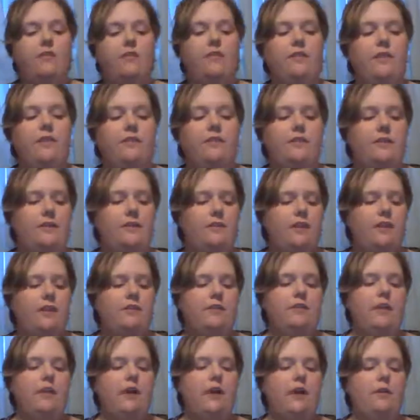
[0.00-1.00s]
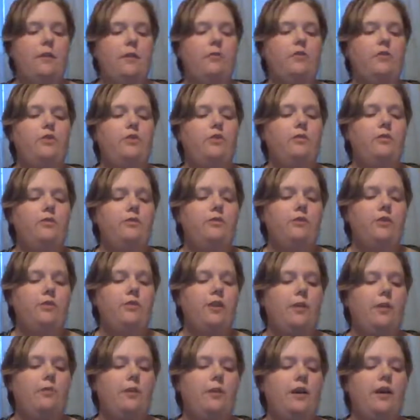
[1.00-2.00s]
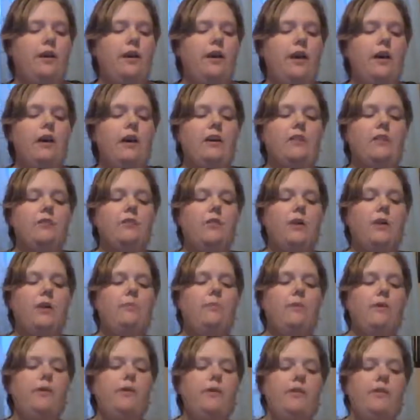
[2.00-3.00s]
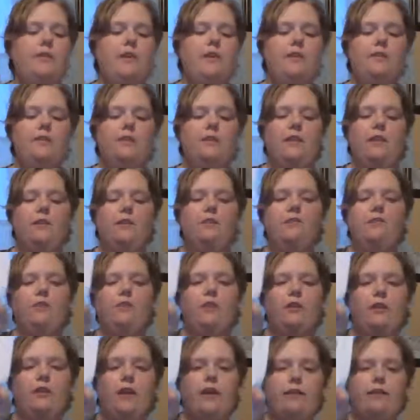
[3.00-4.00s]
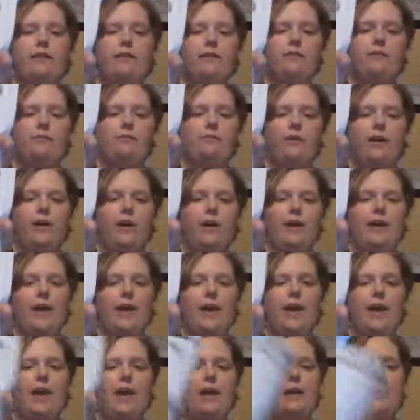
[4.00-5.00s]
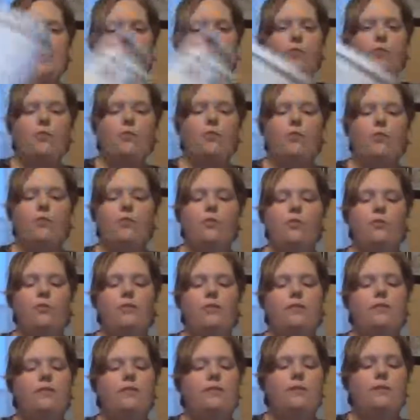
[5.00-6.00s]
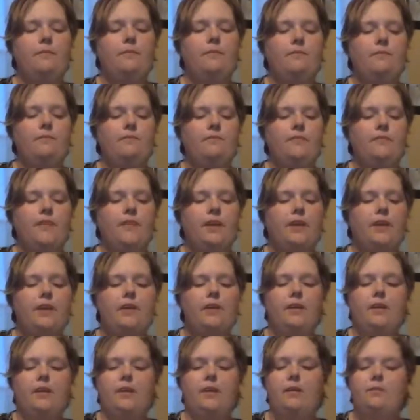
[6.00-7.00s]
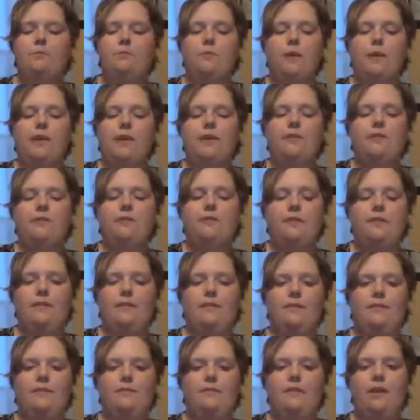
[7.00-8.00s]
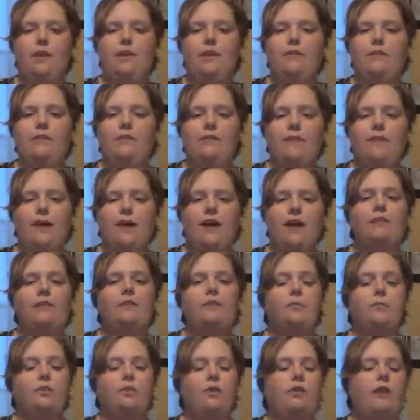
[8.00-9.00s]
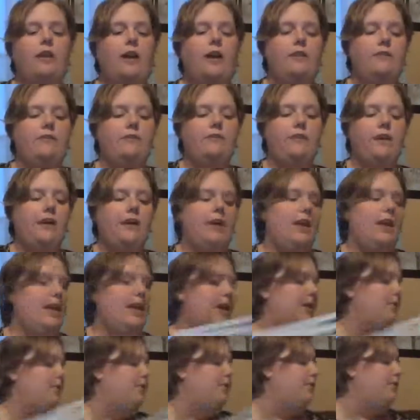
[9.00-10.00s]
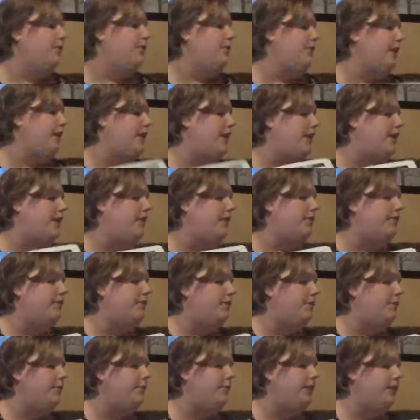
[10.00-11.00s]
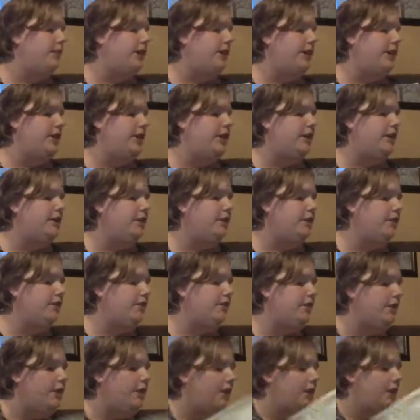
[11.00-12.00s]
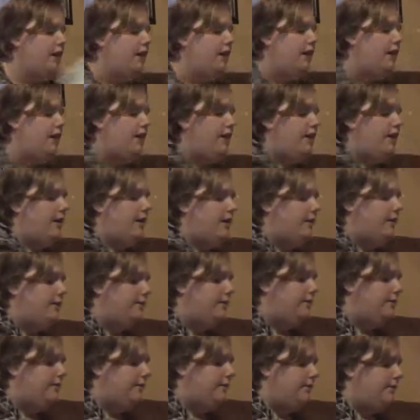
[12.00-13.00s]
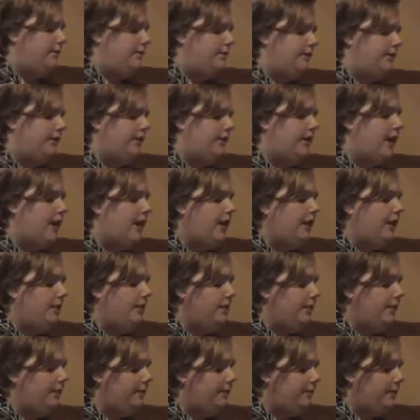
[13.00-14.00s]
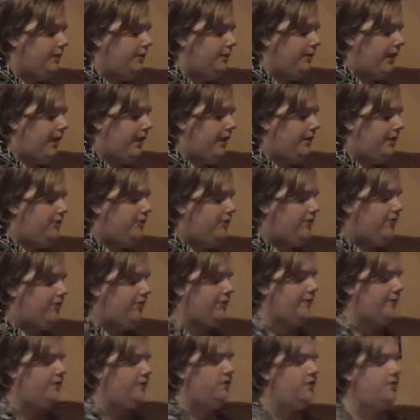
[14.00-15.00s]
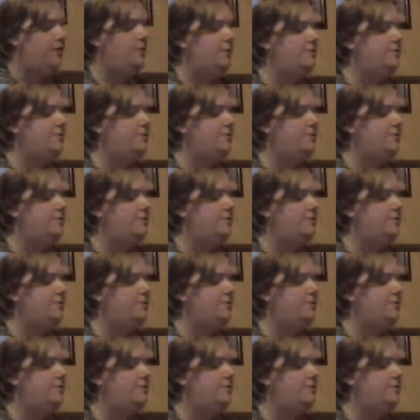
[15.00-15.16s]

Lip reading: and things like that I would use during that week. So I put things like for classifying animals, making sense of insects, more classifying animals. I also put in here some of the coloring book pages